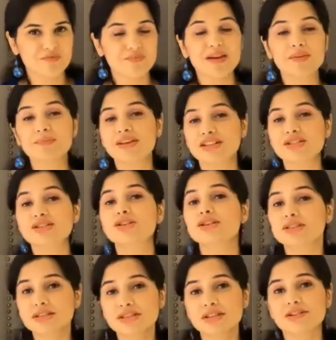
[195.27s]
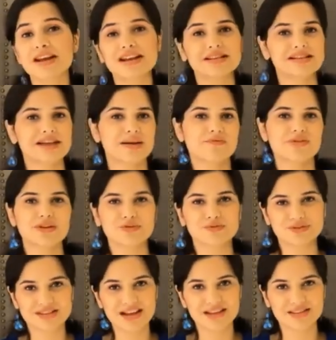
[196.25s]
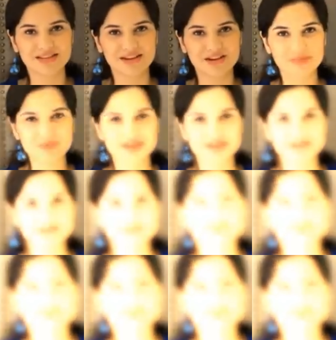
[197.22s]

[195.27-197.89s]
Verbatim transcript: may be just the right time when you start therapy.